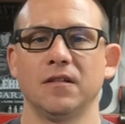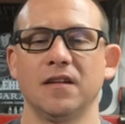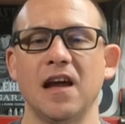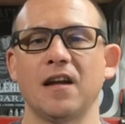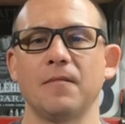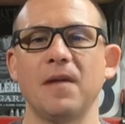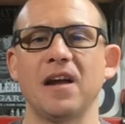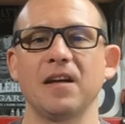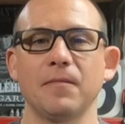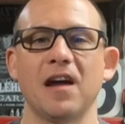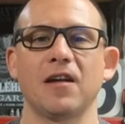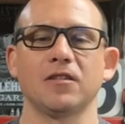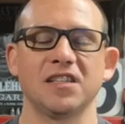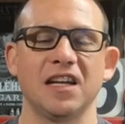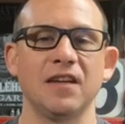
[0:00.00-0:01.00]
Now, to make
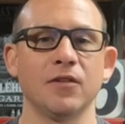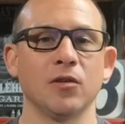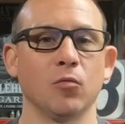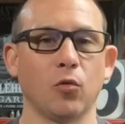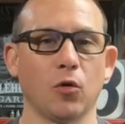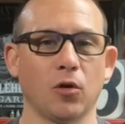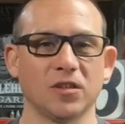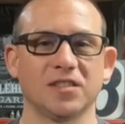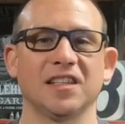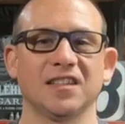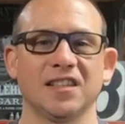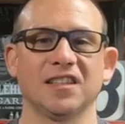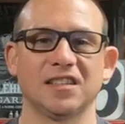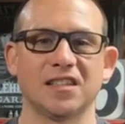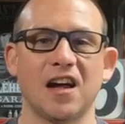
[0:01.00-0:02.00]
matters even worse at
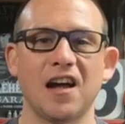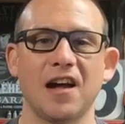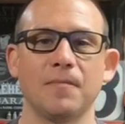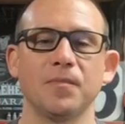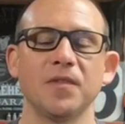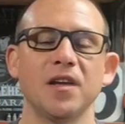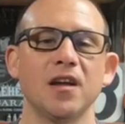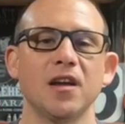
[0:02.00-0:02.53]
this time,